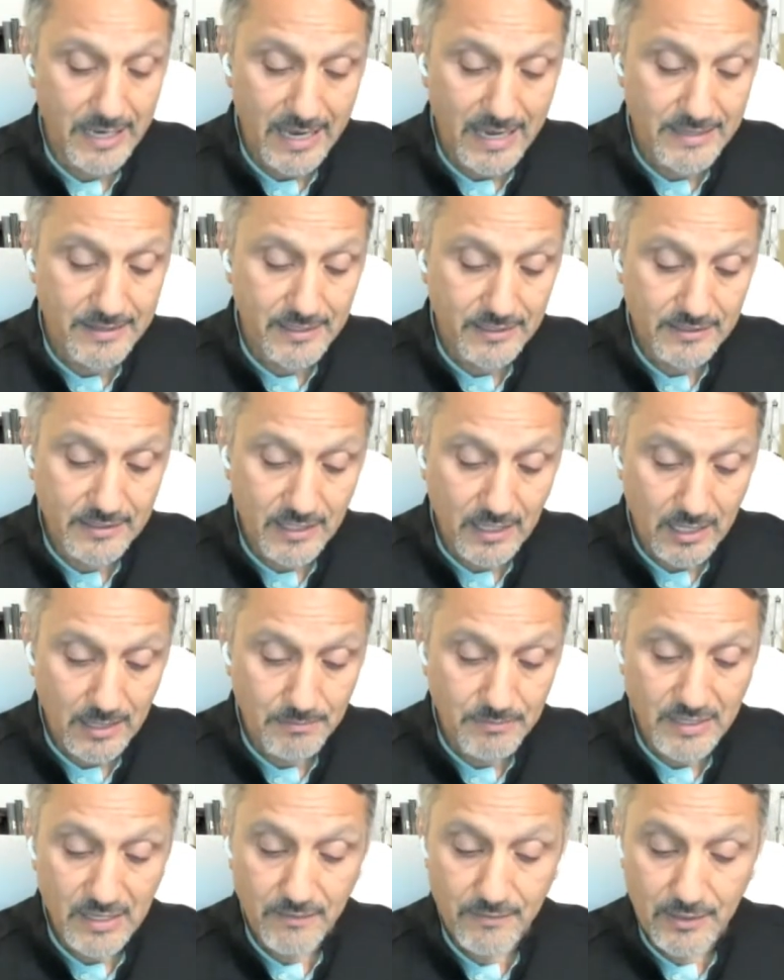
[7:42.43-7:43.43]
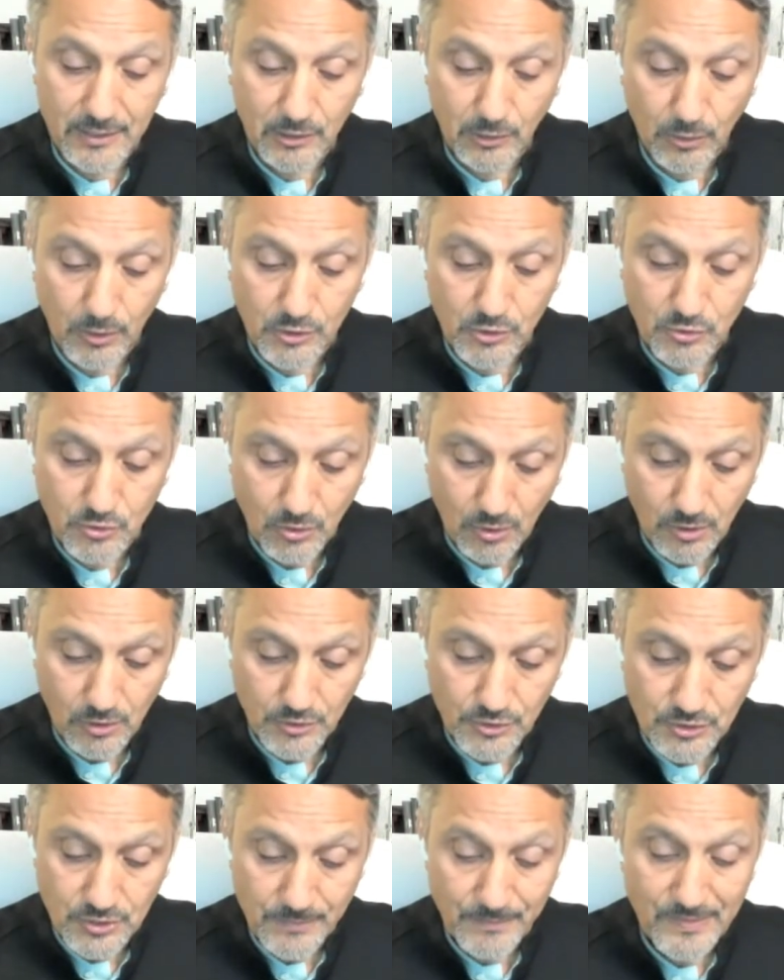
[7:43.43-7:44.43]
UK at the time, David Lloyd
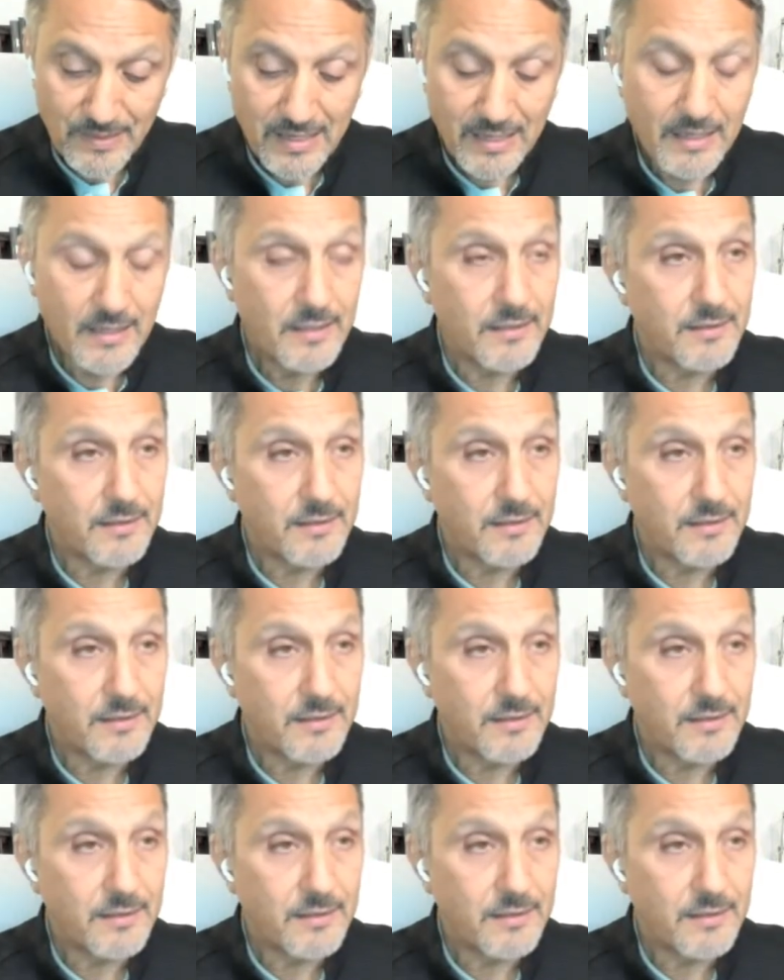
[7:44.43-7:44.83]
George,